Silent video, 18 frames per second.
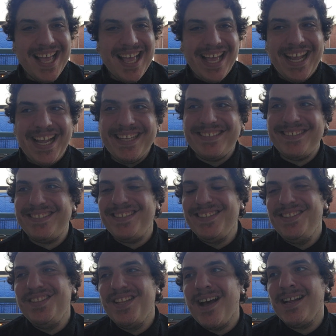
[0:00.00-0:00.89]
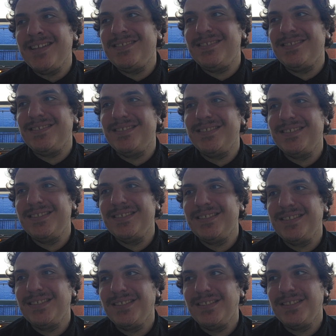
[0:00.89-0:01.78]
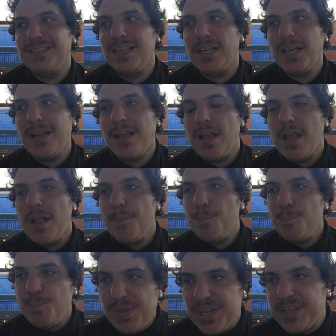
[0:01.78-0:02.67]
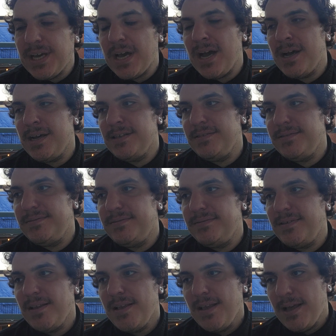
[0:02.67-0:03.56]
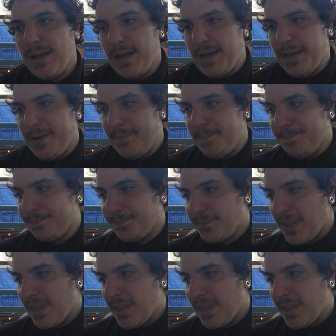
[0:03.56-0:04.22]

it's nuts because I